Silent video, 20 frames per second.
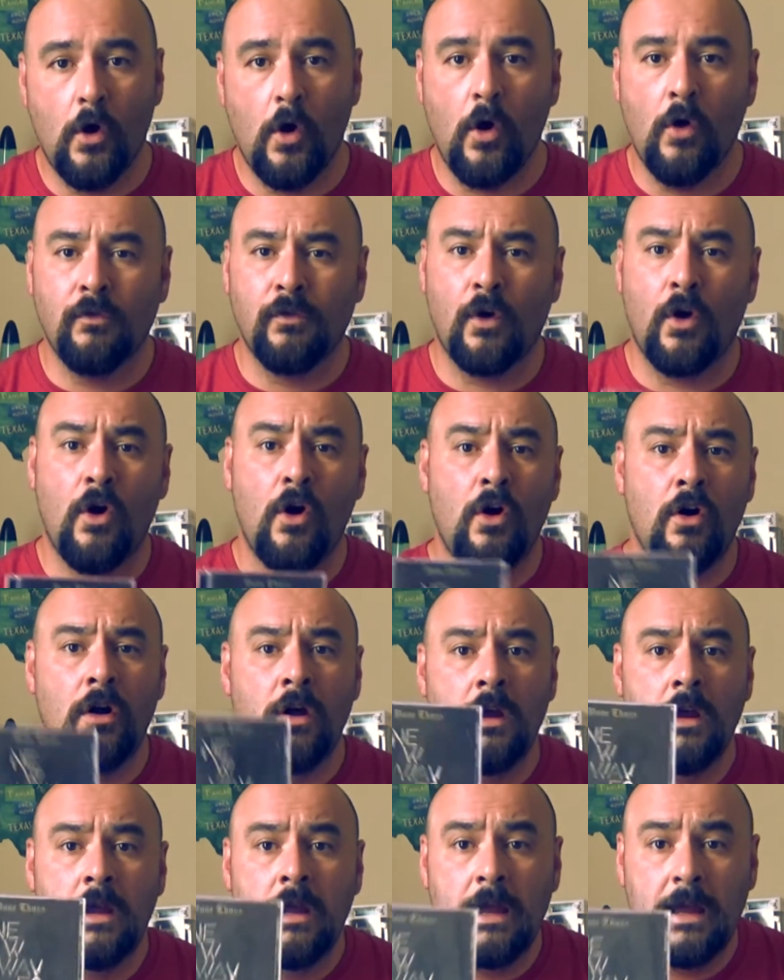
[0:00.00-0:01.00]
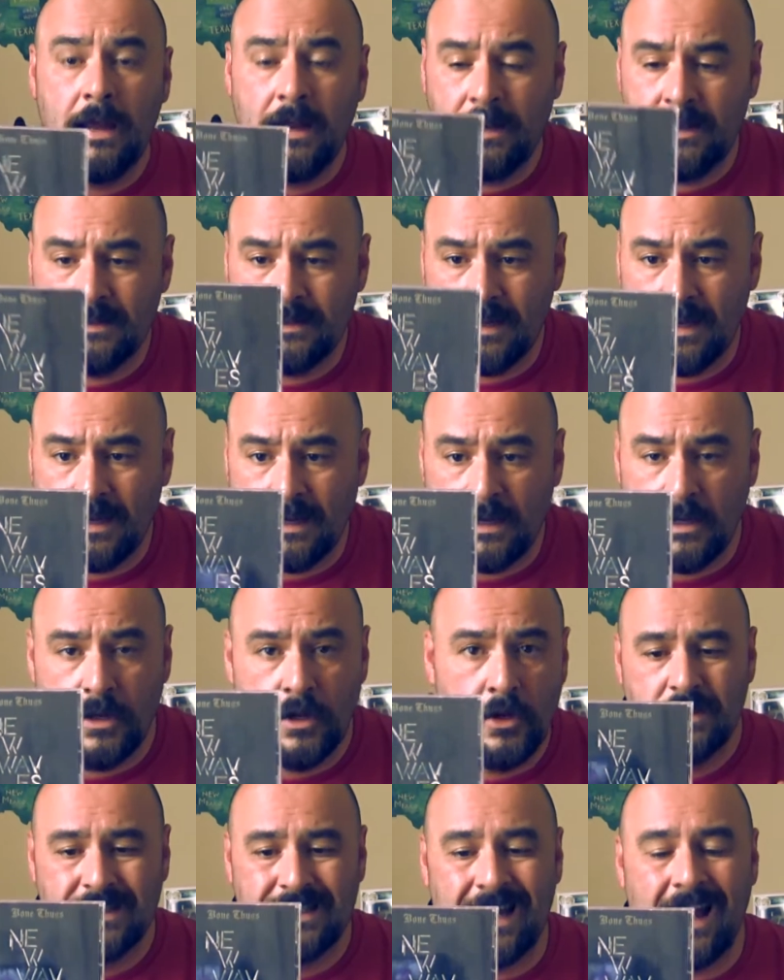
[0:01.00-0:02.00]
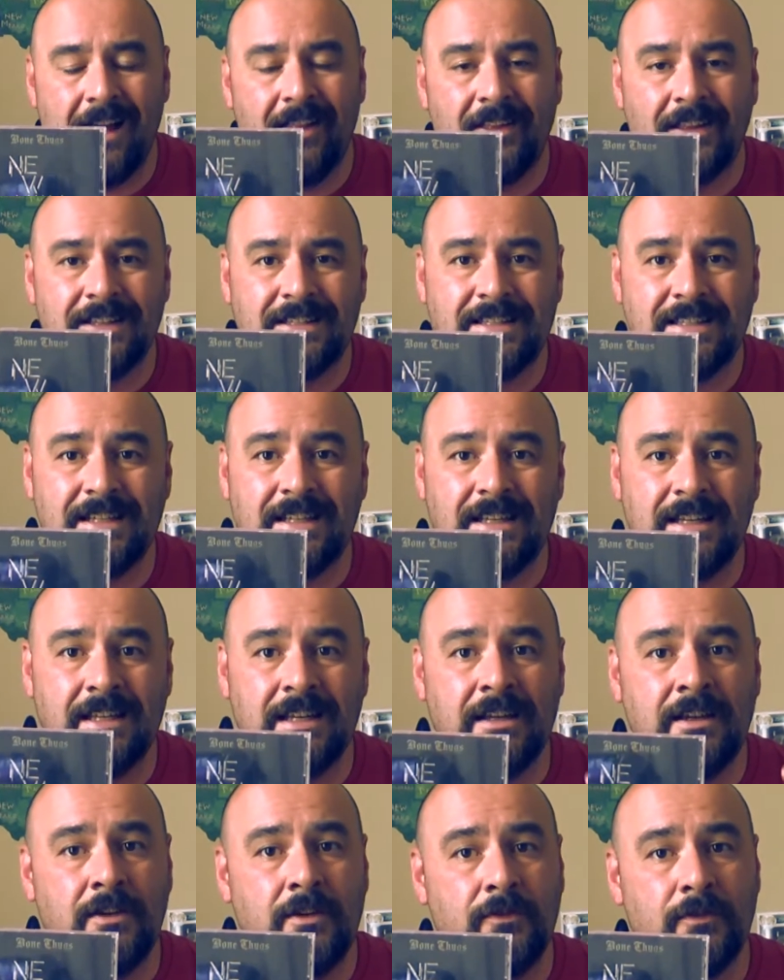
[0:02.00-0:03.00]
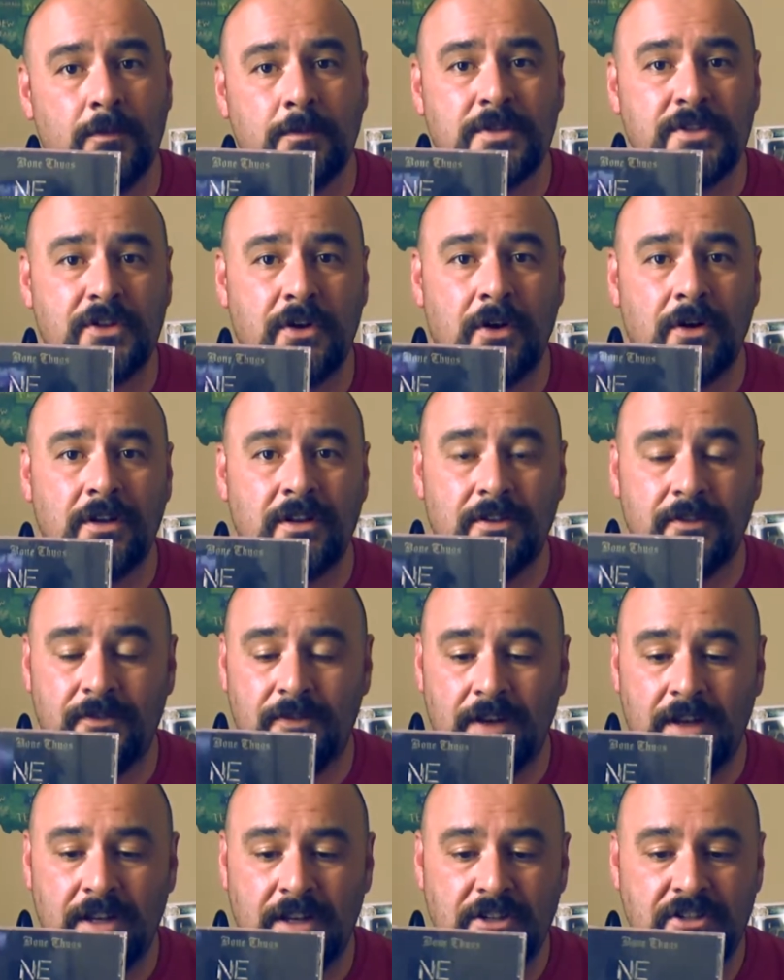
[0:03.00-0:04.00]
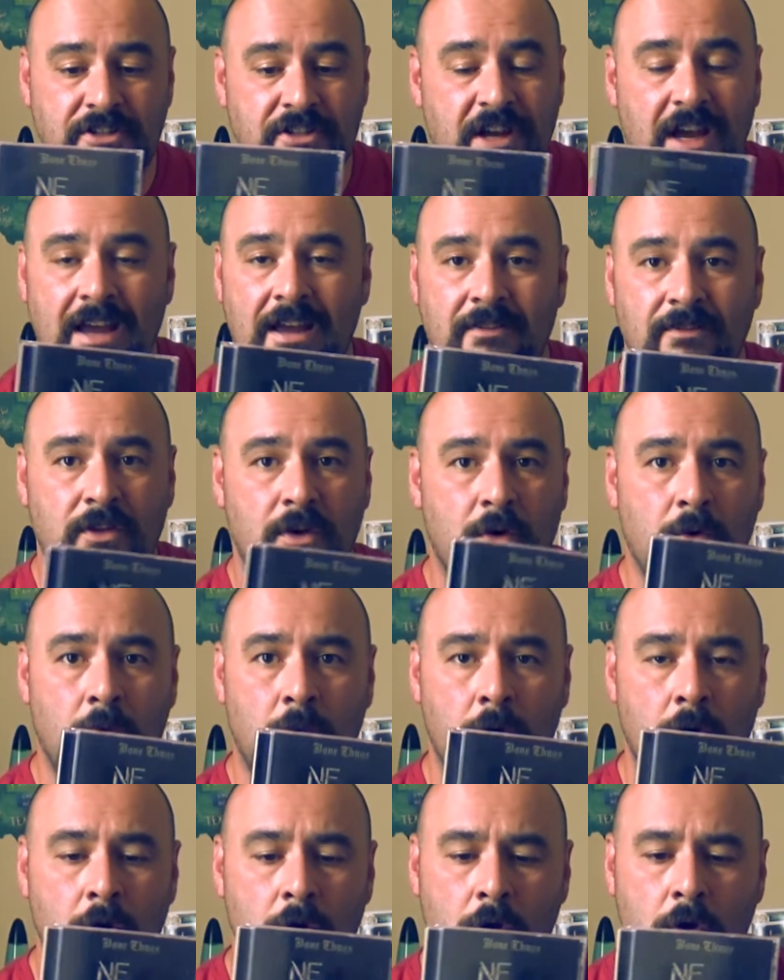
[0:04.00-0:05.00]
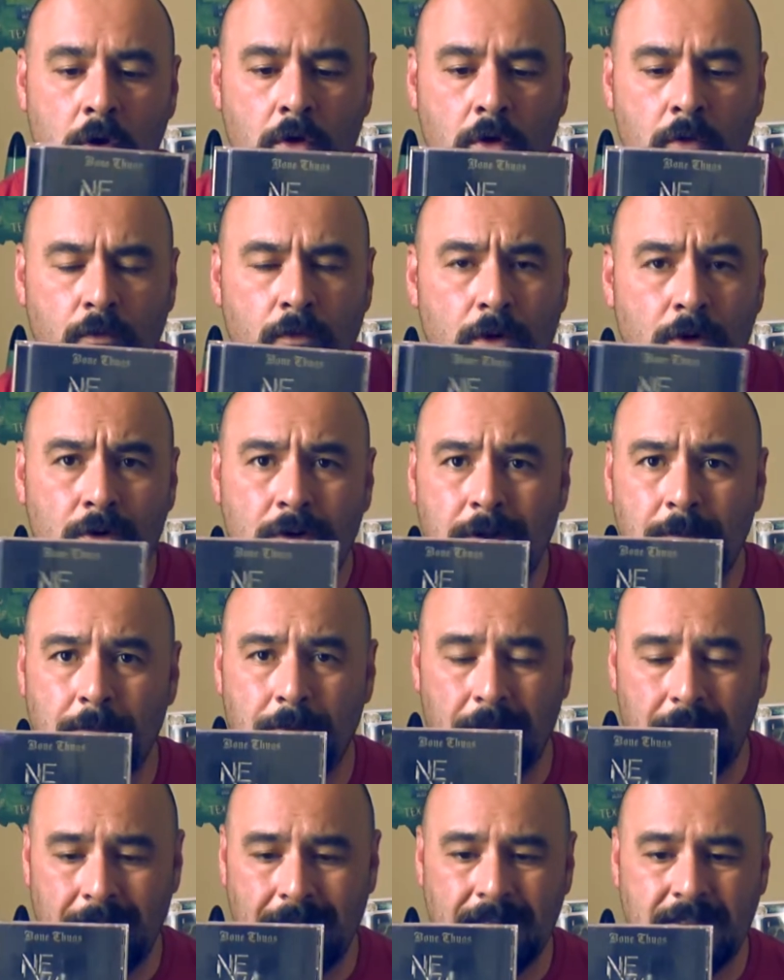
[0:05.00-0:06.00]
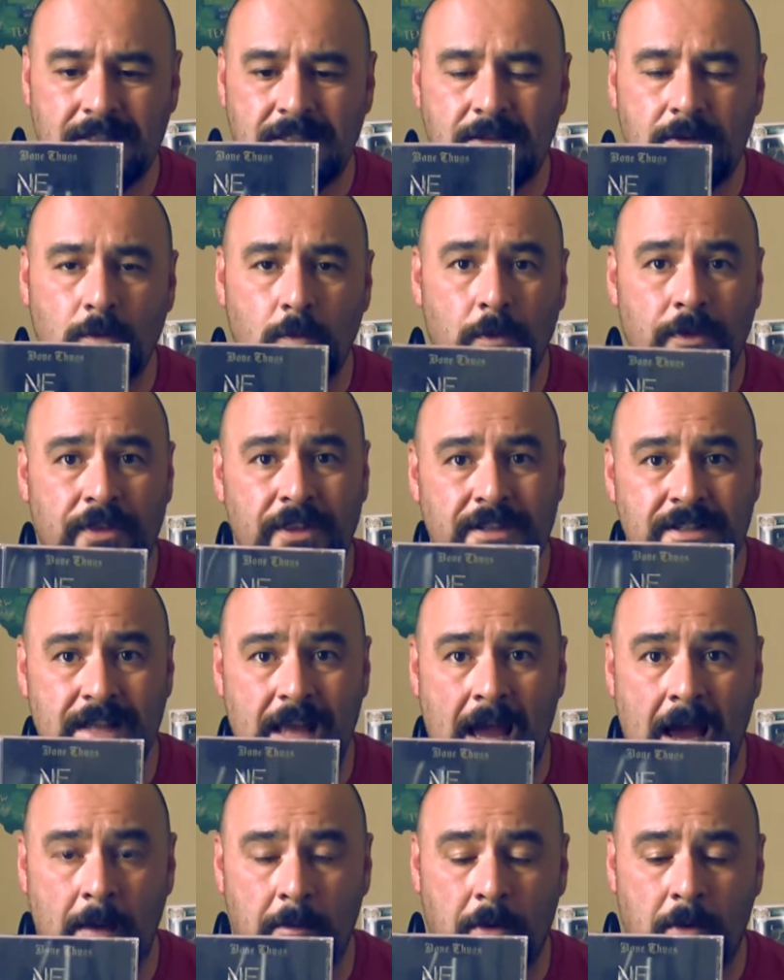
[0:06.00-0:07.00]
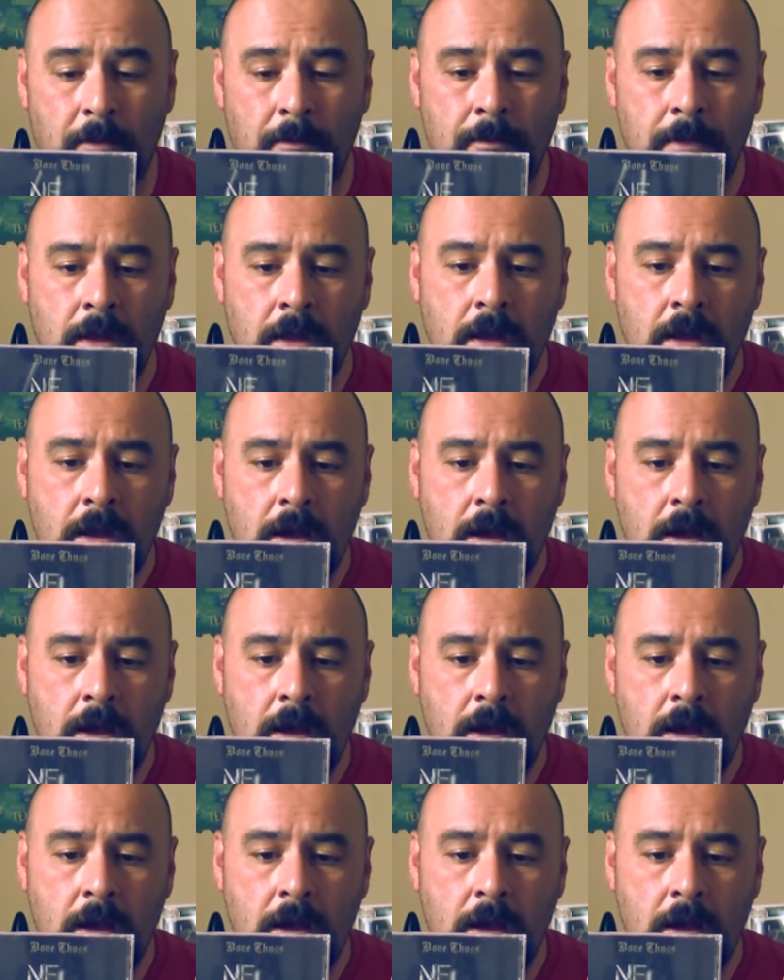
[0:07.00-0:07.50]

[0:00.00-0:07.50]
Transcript: Overall, it is a solid CD from start to finish. I have no real complaints with this album.